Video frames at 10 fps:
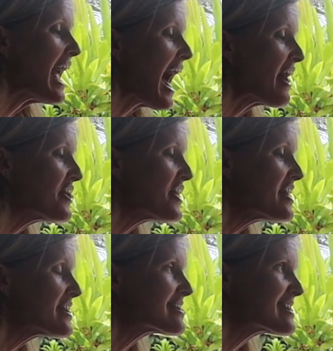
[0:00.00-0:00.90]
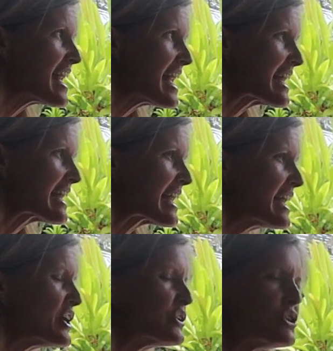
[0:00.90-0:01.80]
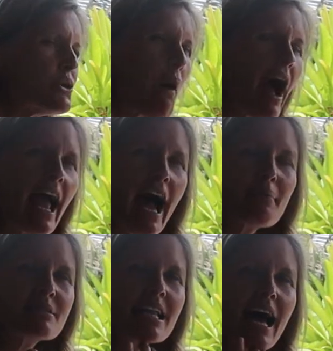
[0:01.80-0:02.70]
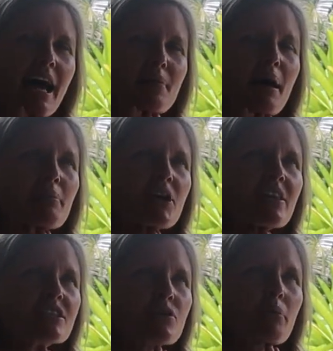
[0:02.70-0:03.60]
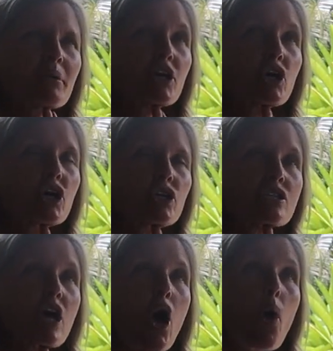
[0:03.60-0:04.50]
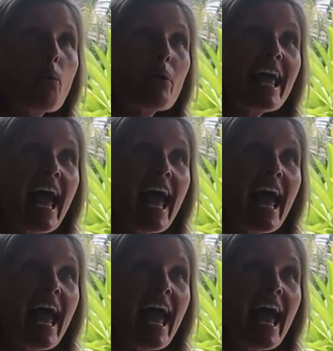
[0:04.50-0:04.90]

the other thing, do you know what, I ummed and ahed about putting this on because we